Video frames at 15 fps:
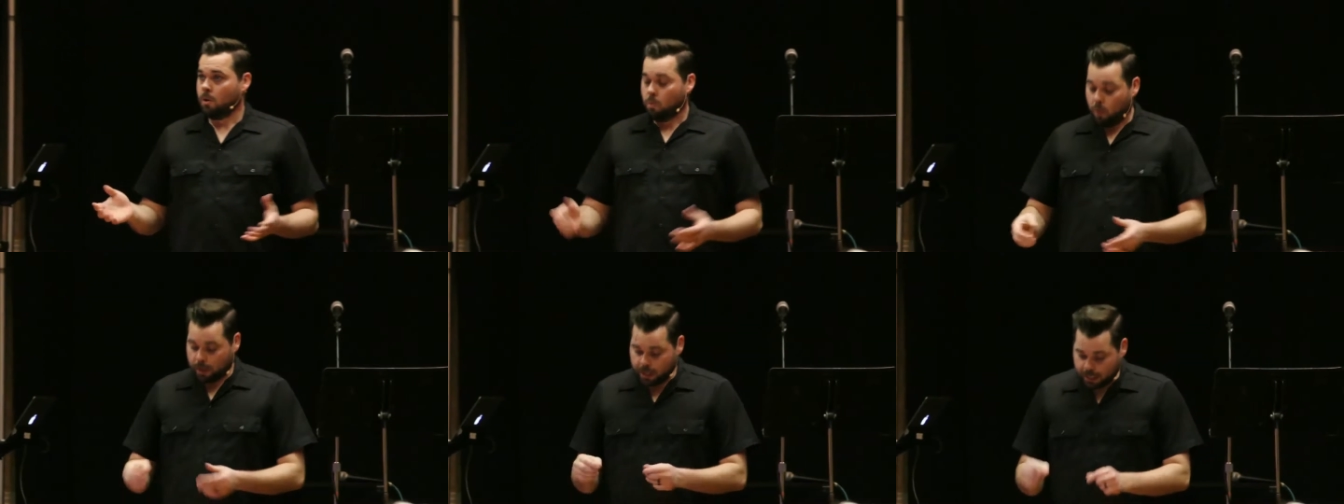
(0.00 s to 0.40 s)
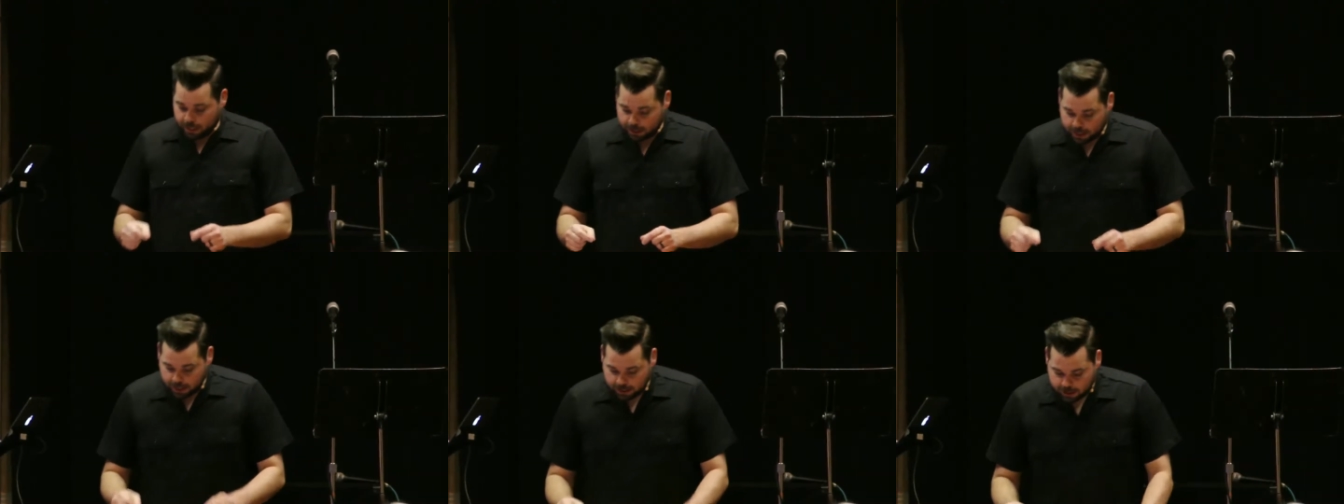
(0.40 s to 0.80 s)
What
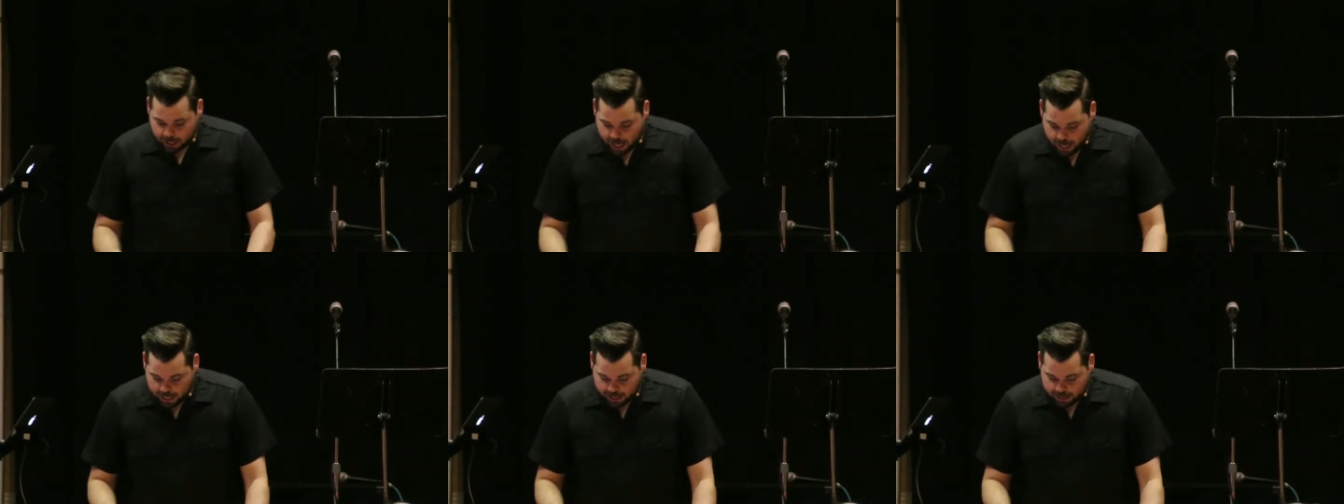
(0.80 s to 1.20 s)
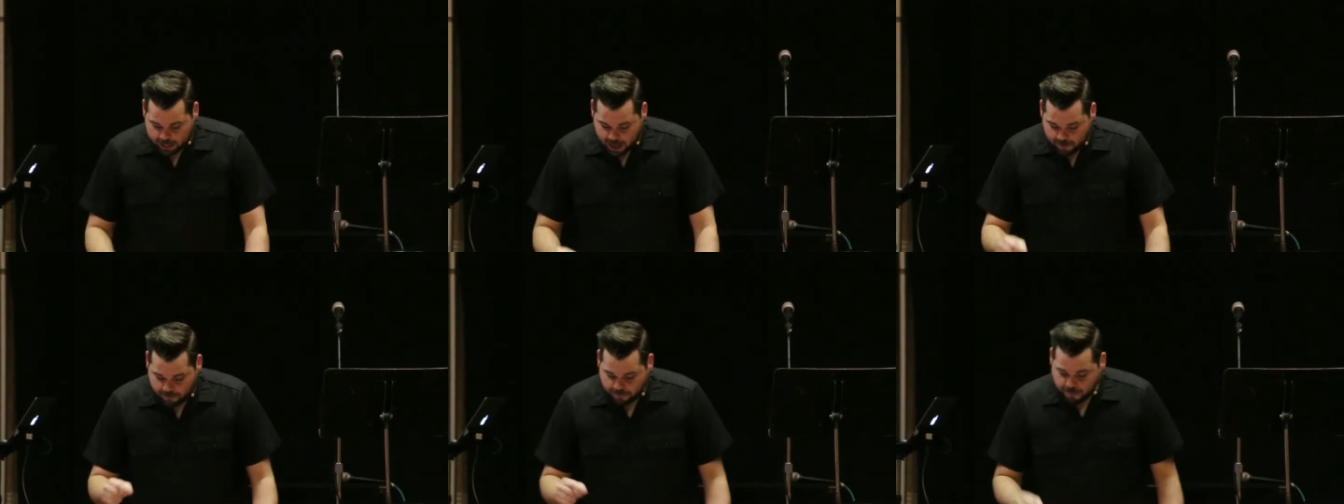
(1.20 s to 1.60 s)
this is saying is
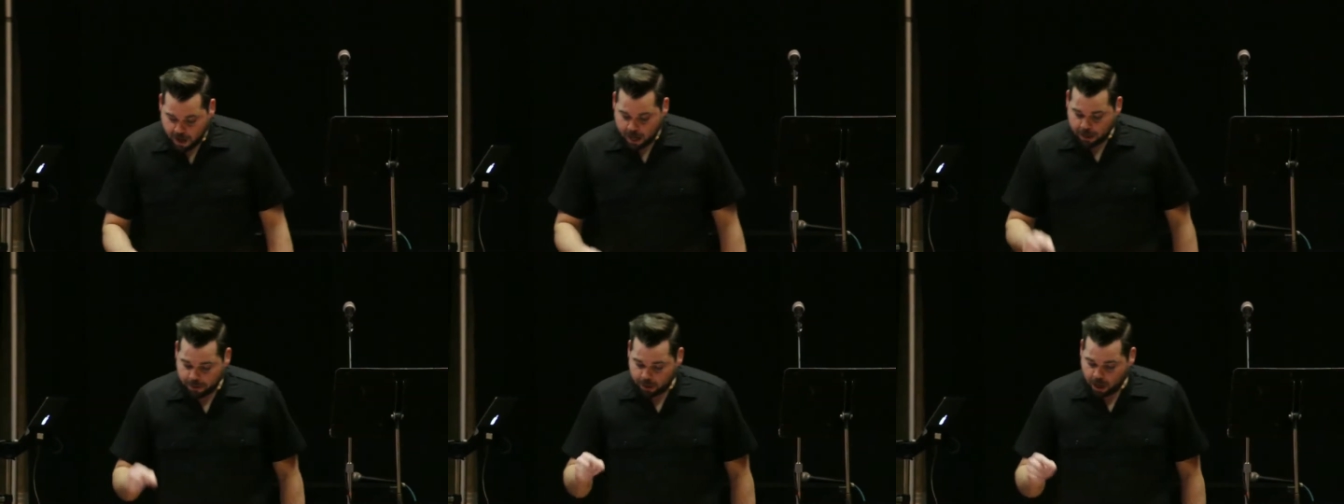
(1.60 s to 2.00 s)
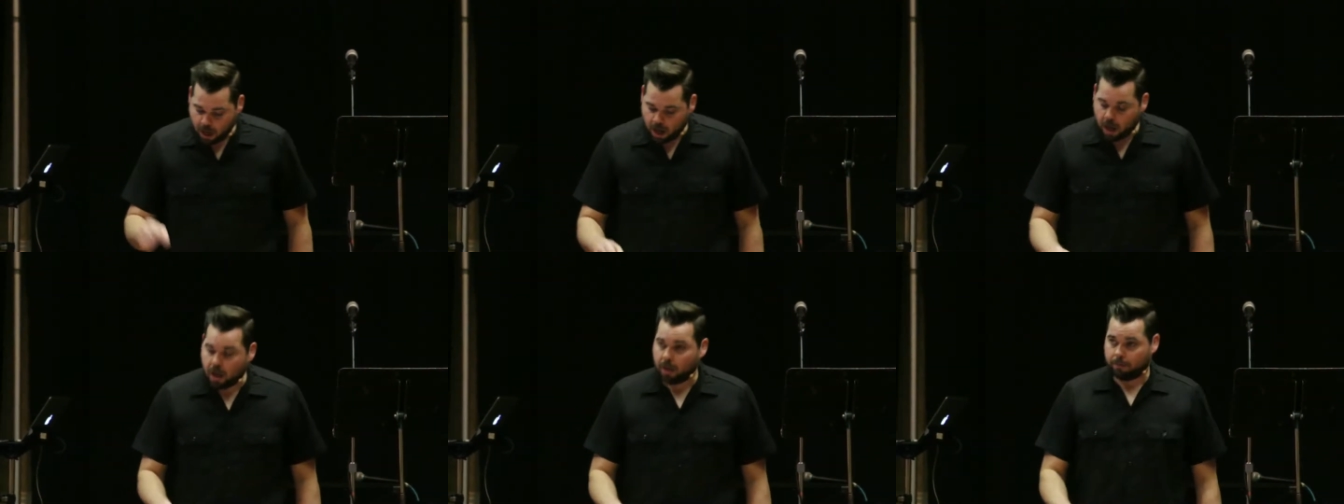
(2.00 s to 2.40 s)
that faith
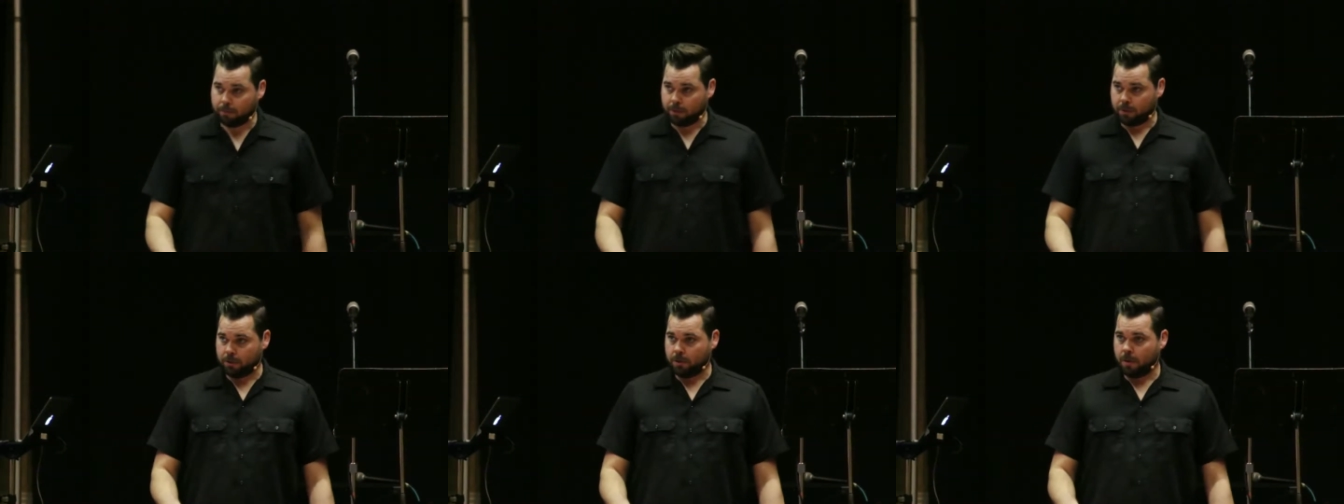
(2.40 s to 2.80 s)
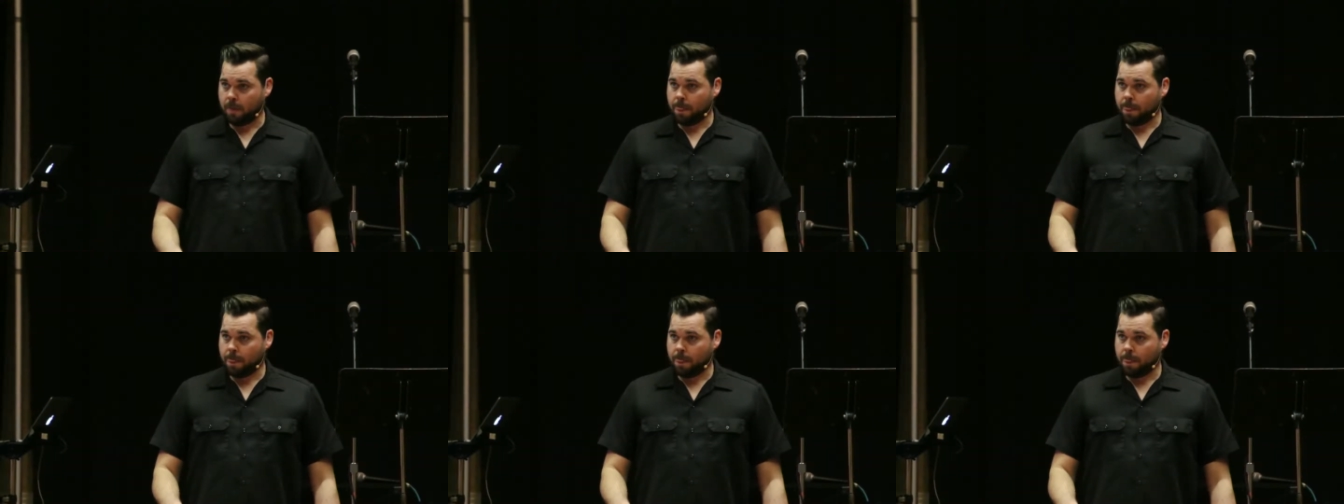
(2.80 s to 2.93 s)
comes